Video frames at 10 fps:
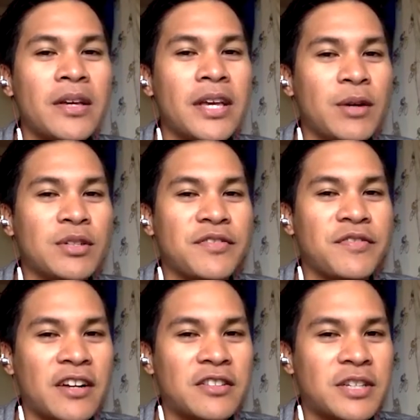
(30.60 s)
He was a
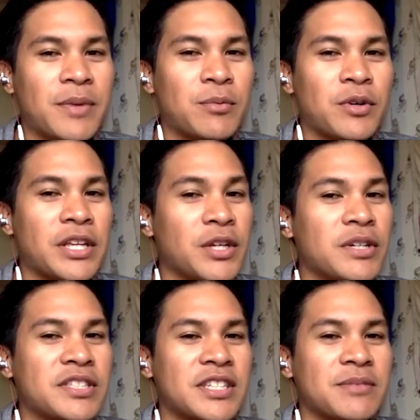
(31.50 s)
faculty member at
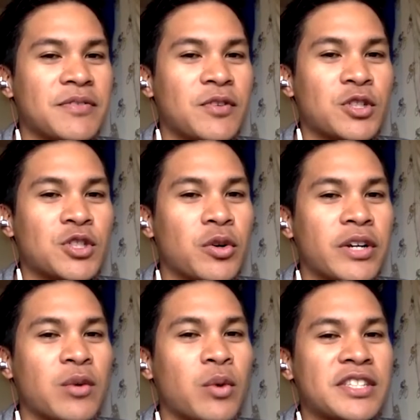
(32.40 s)
USC before
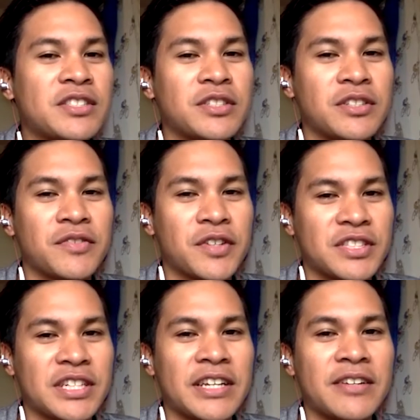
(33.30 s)
joining Western
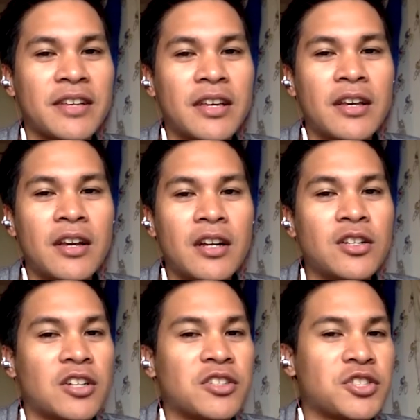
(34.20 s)
University.
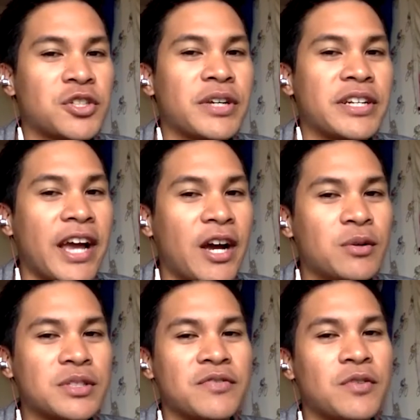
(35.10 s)
Dr. Chui now
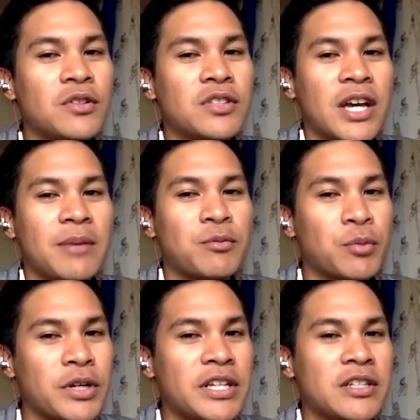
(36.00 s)
is a full-time
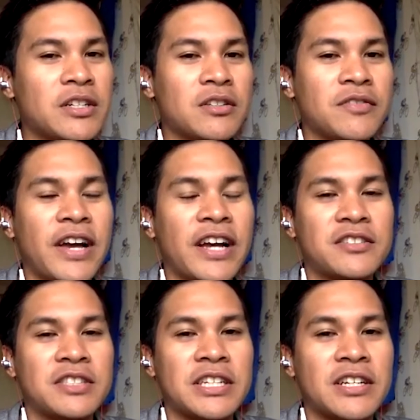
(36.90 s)
preclinical
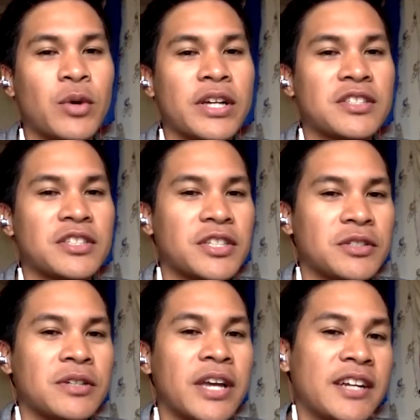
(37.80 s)
faculty at Western
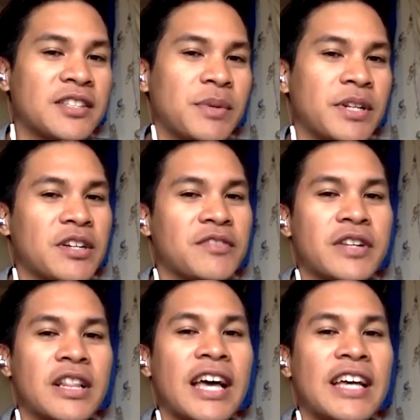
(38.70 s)
U and has been here for the
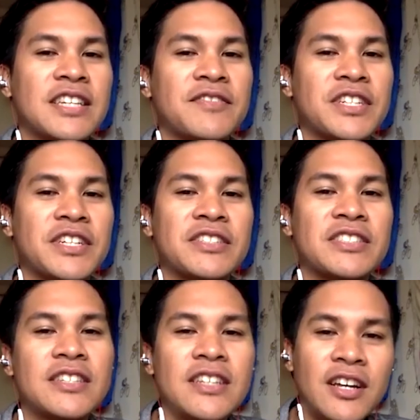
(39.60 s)
last 7 years.
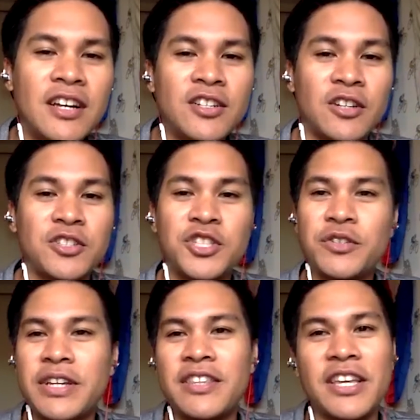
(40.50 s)
Dr.
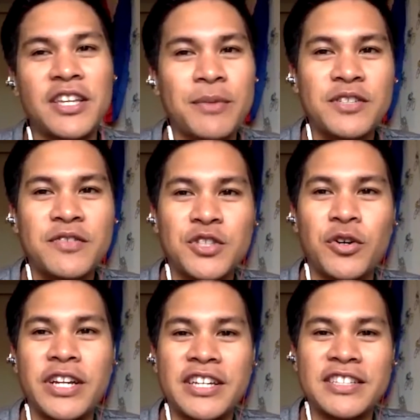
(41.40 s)
Chui, thank you much for
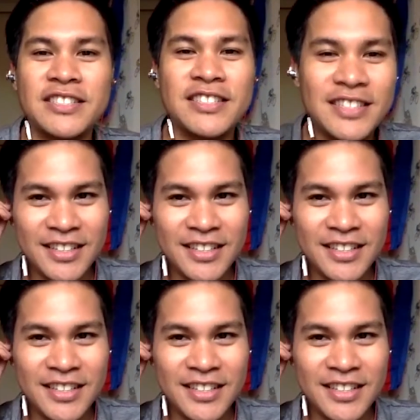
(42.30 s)
joining us.